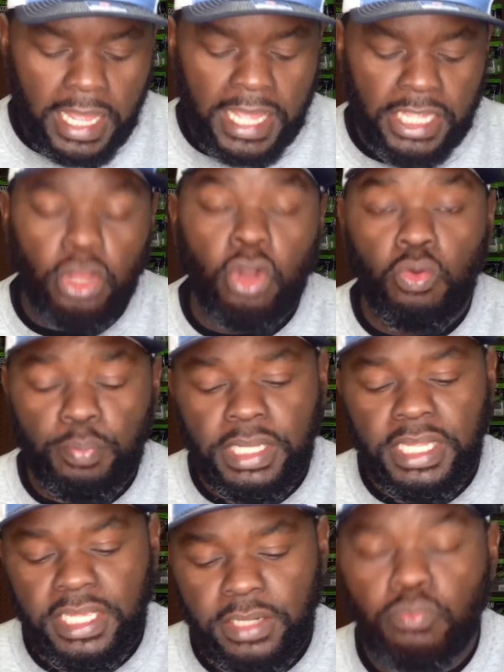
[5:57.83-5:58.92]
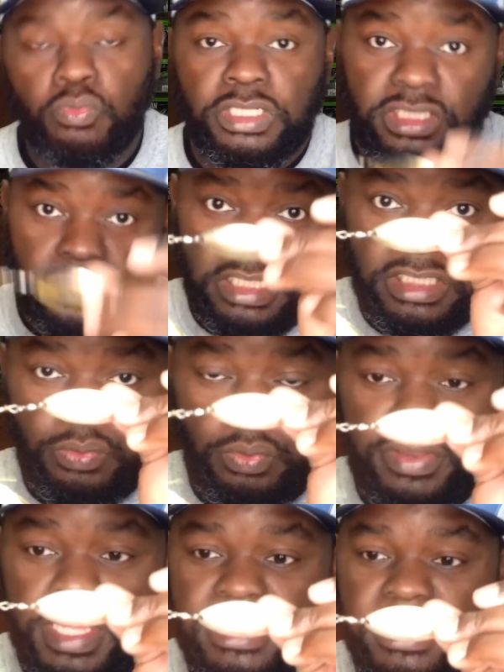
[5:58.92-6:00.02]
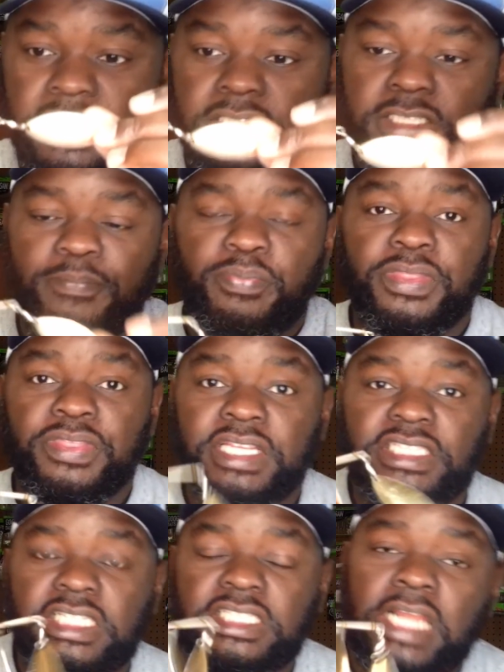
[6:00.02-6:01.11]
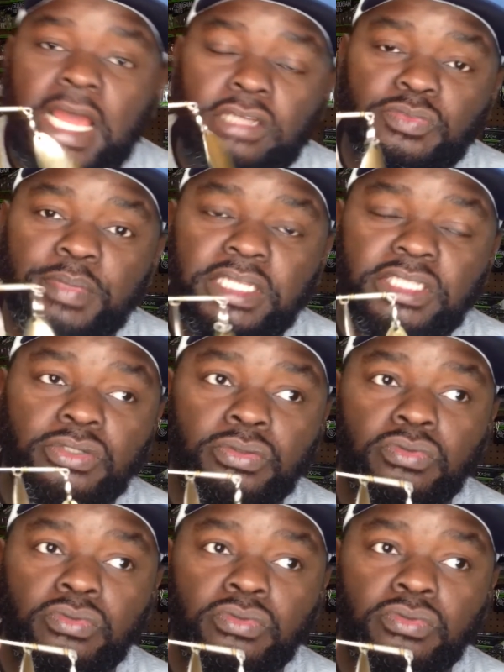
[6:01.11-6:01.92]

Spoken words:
a gold blade, which this is what this is. This just allows me to